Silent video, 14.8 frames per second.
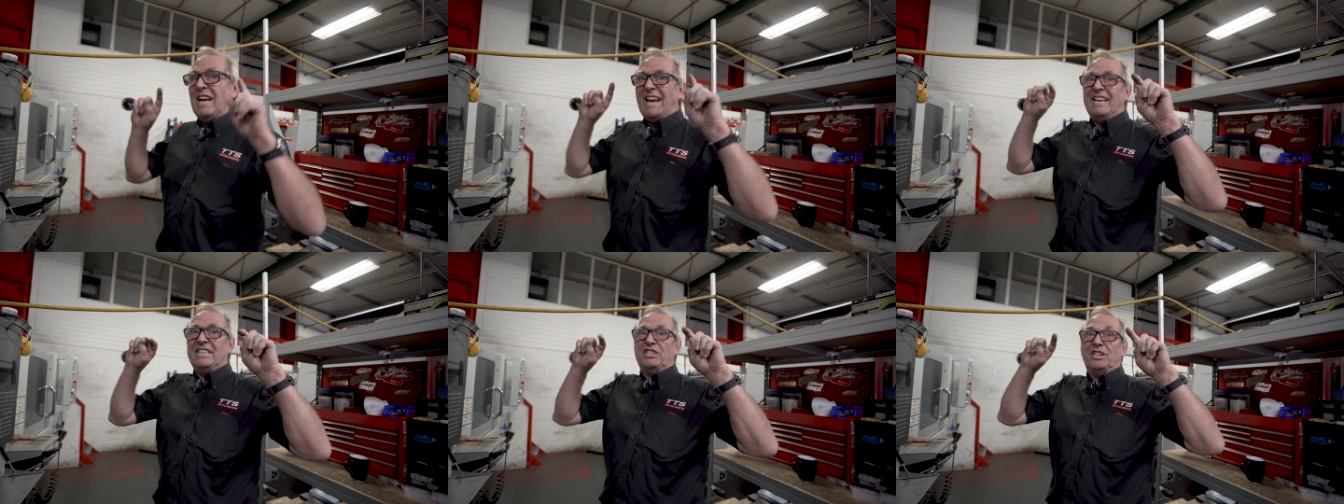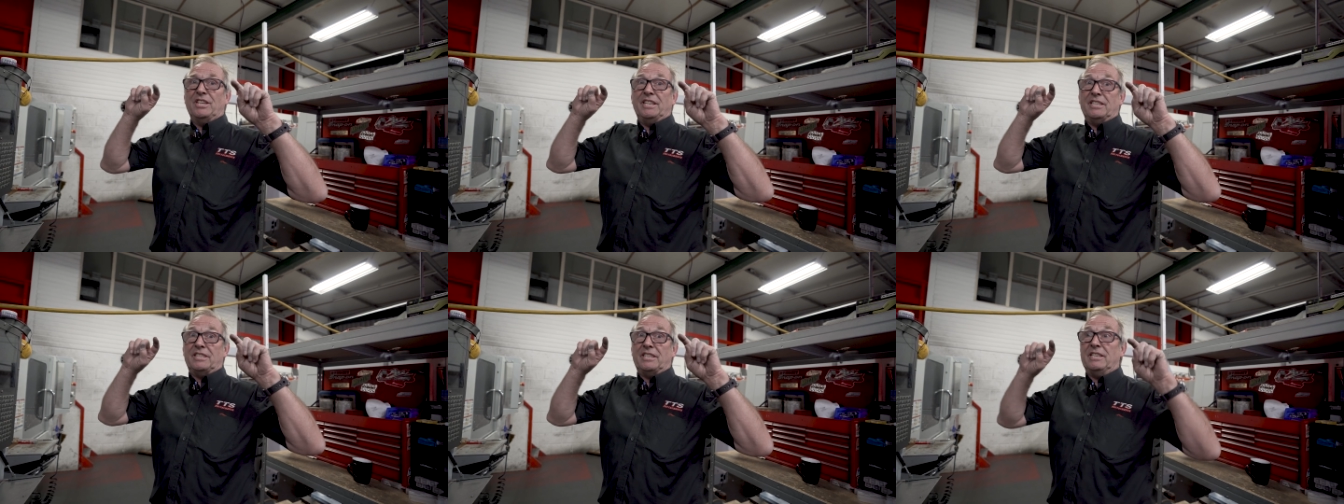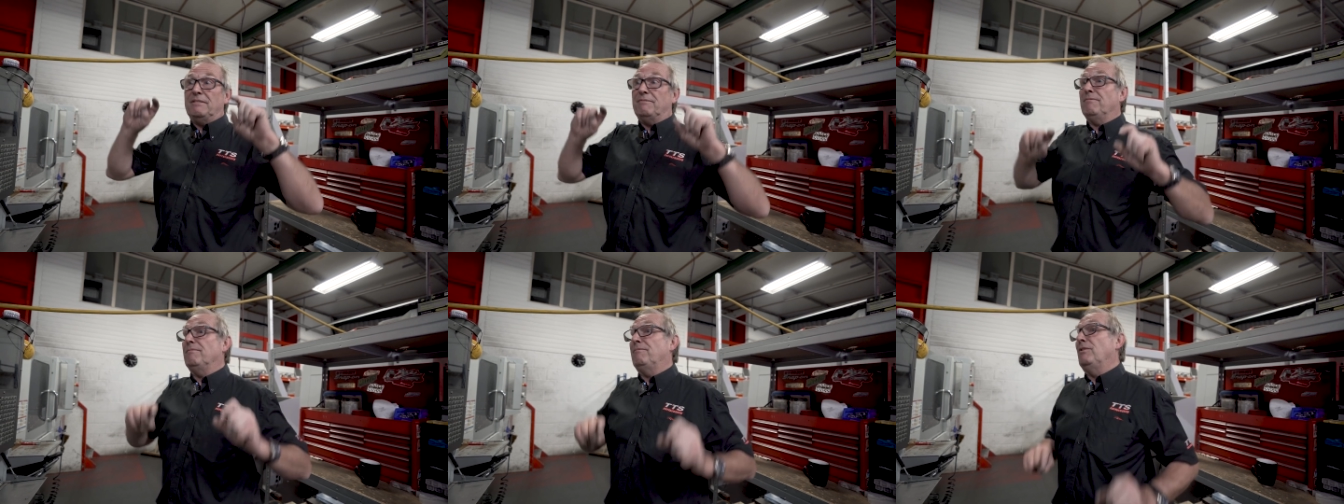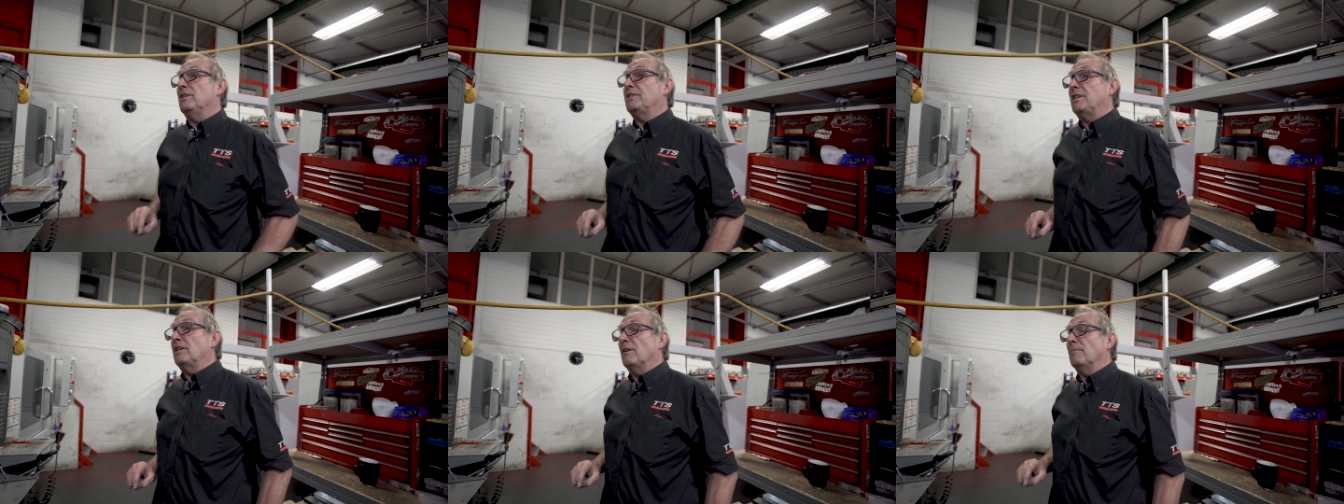engineers in
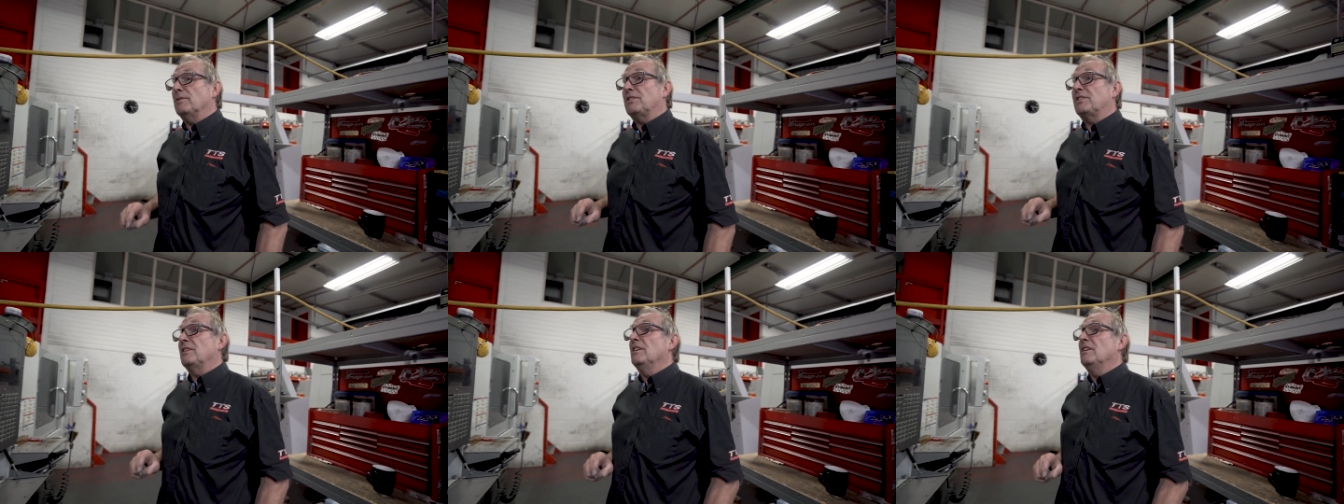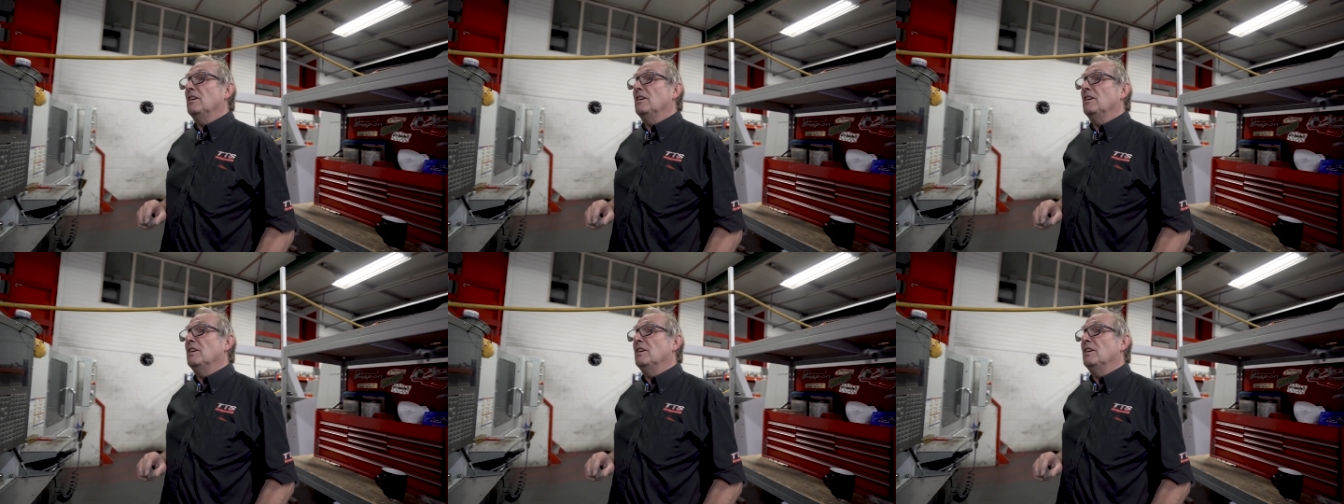inverted commas.